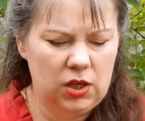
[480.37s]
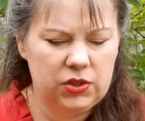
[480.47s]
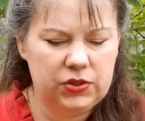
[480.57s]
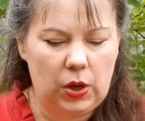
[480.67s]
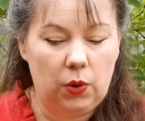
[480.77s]

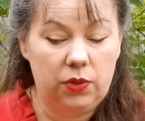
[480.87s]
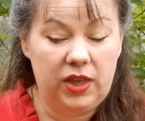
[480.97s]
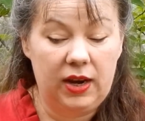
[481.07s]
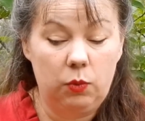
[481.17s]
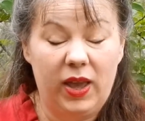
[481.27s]
So
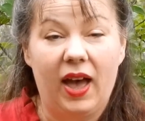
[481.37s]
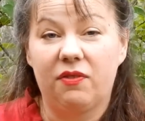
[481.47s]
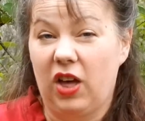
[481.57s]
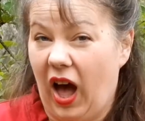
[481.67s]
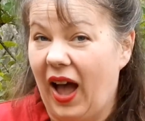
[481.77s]
then we have
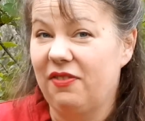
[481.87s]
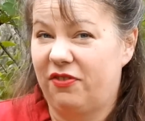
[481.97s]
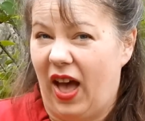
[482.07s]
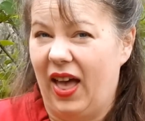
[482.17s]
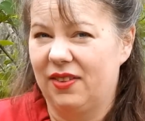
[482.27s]
the high
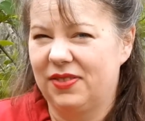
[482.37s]
fat.